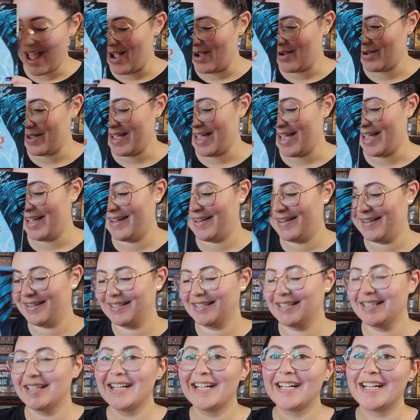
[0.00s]
Okay,
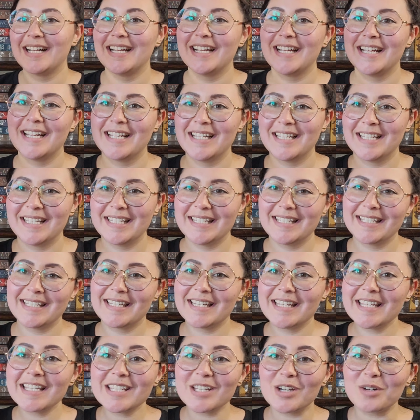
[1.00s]

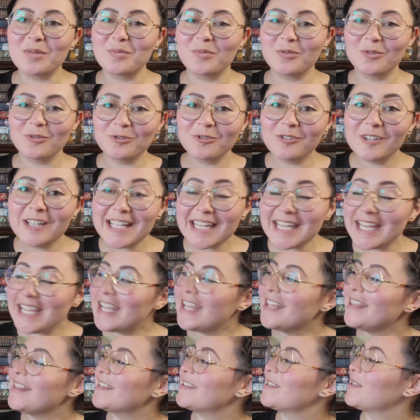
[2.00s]
isn't it so
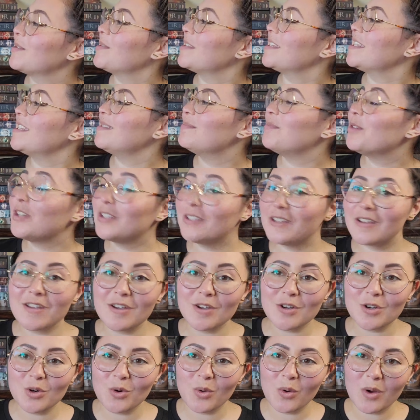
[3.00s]
pretty? So this is book
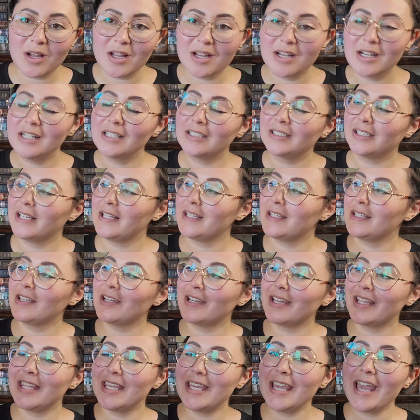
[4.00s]
two. Let's
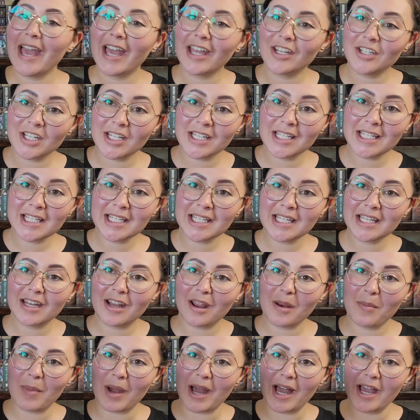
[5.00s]
look at the edges
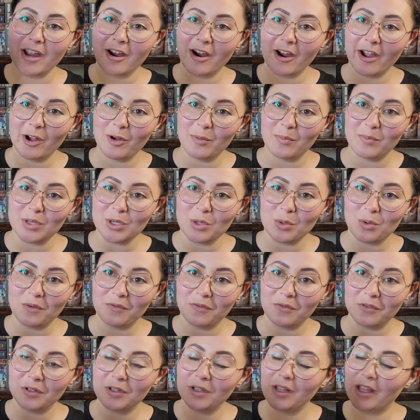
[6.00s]
and admire how
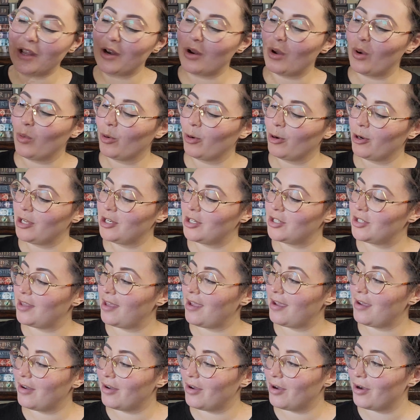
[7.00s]
beautiful and orange
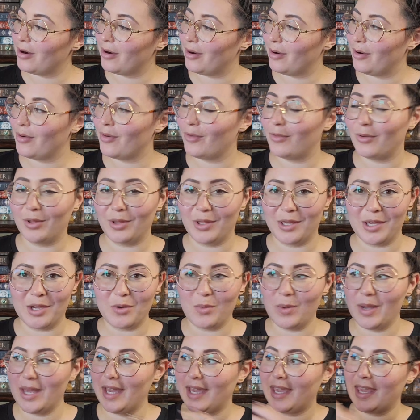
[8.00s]
they are really
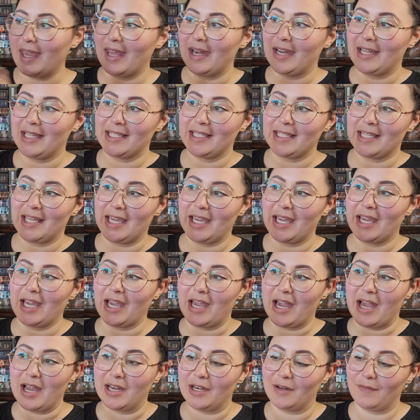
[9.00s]
quick. And it's like
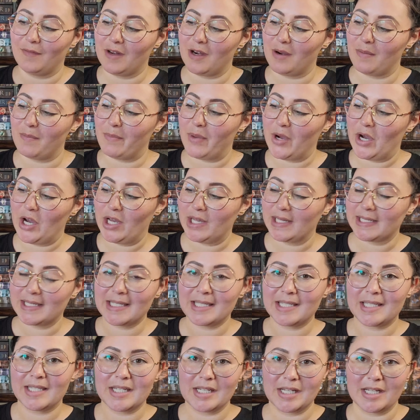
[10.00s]
kind of an
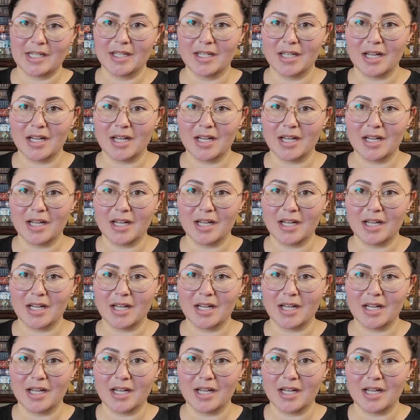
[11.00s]
embossed